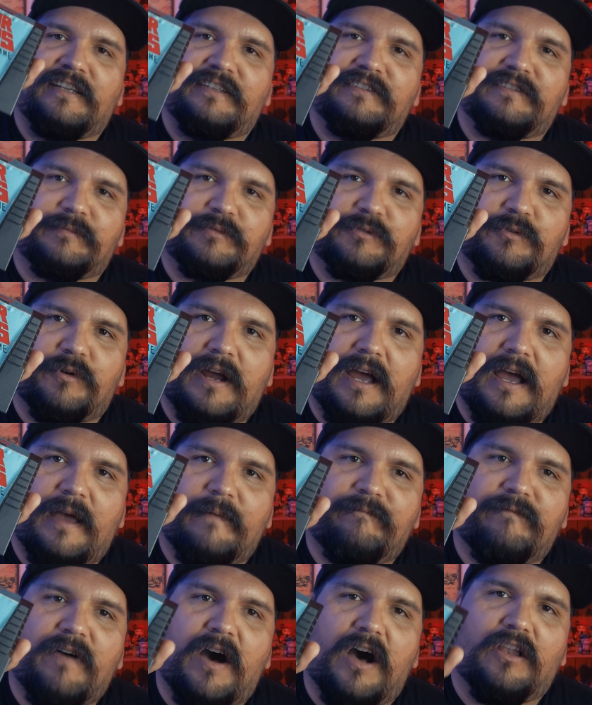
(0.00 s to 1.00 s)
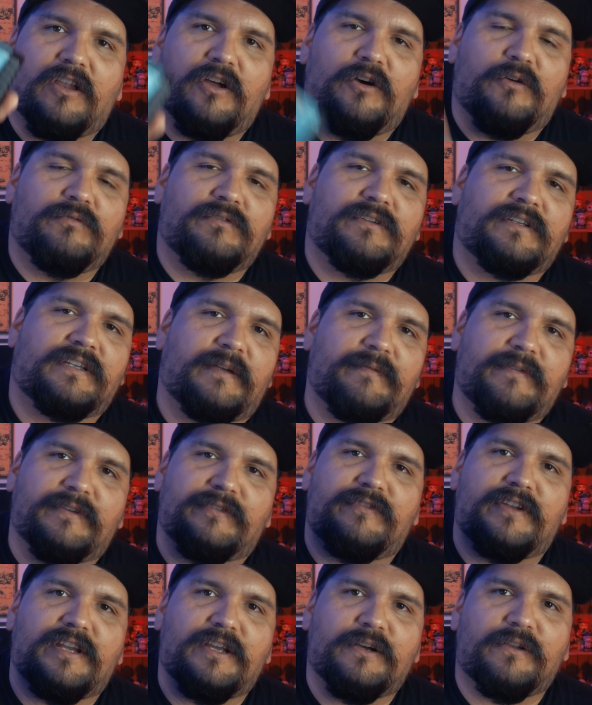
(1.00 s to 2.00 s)
Subscribe, follow, give
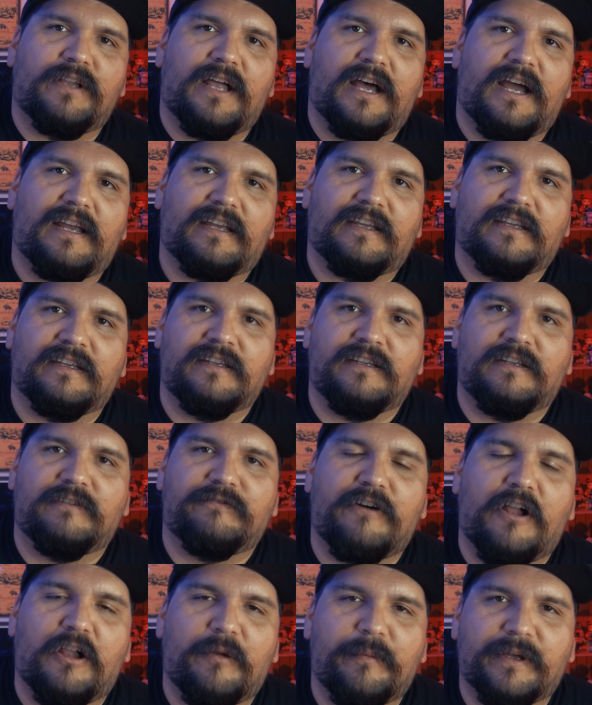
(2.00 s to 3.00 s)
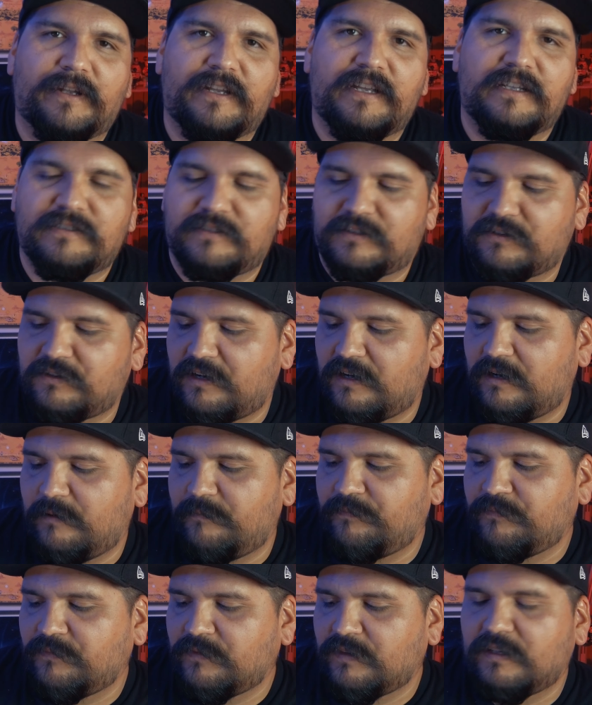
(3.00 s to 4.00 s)
this video a like, follow me on
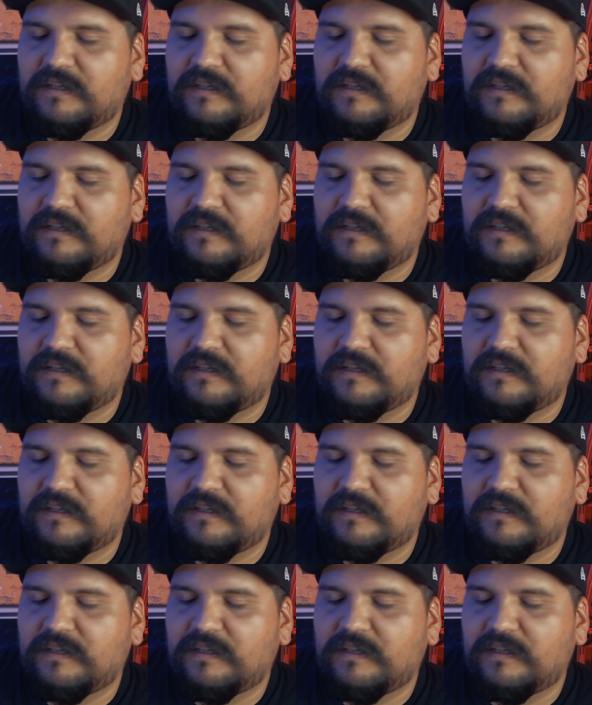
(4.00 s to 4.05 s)
Instagram,